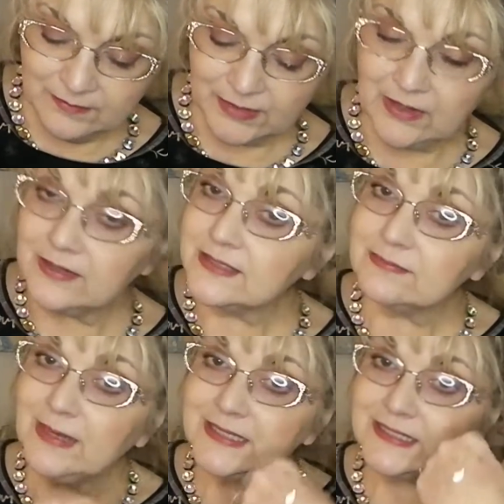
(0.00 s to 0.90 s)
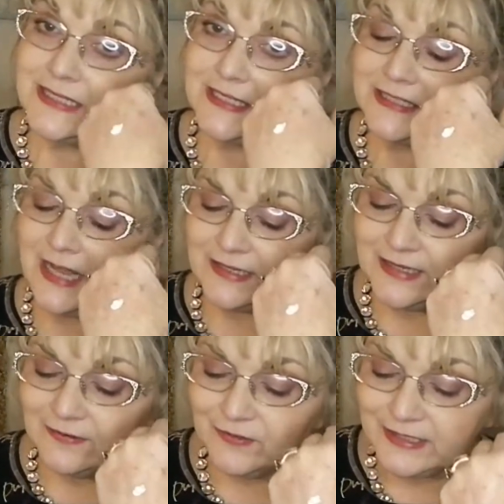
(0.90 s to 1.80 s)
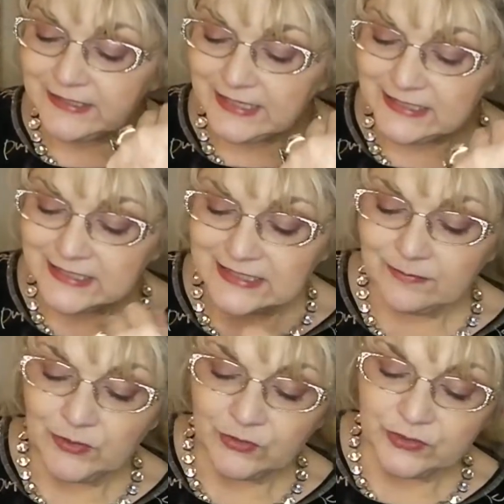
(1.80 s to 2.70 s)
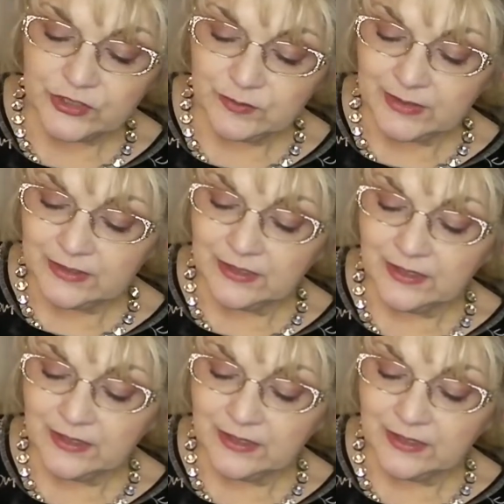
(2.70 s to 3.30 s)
because my skin definitely needs some nourishment.